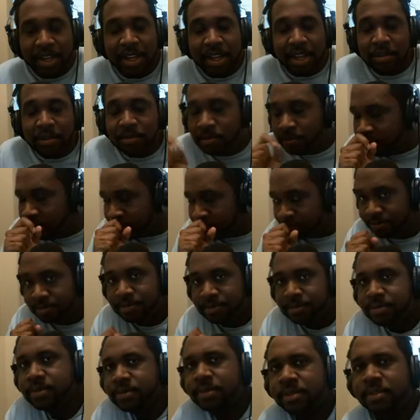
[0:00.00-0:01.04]

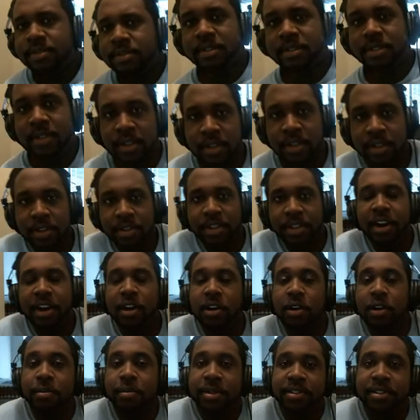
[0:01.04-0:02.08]
There are a
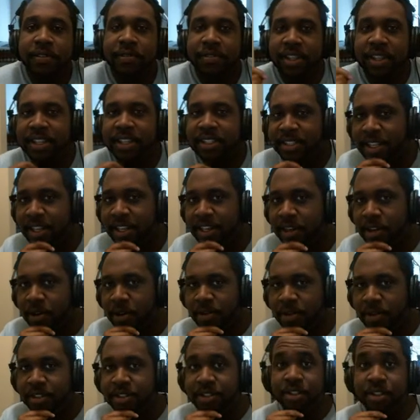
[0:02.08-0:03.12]
whole bunch of things that go
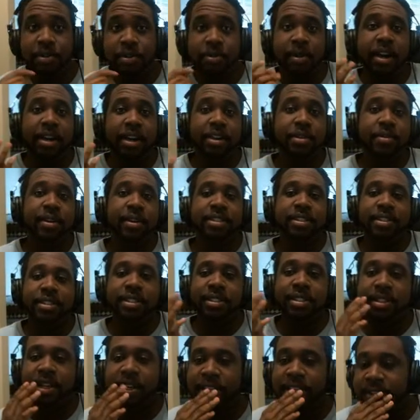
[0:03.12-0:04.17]
into UI UX
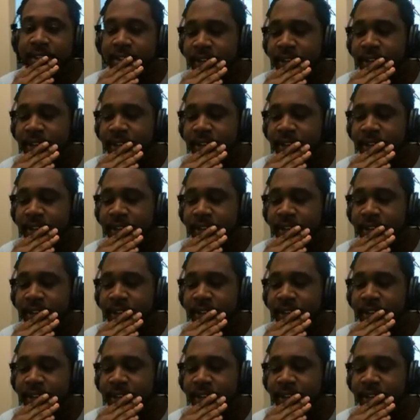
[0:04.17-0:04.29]
design.